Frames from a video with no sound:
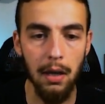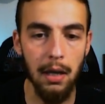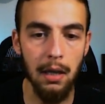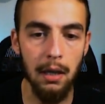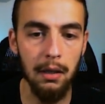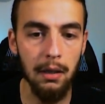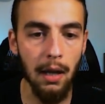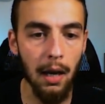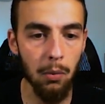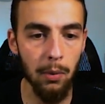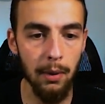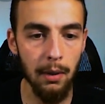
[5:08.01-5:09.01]
And
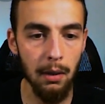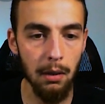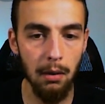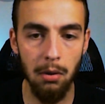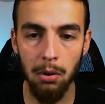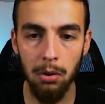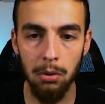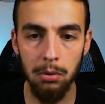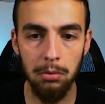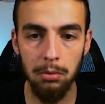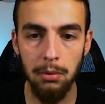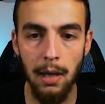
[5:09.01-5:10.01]
I will go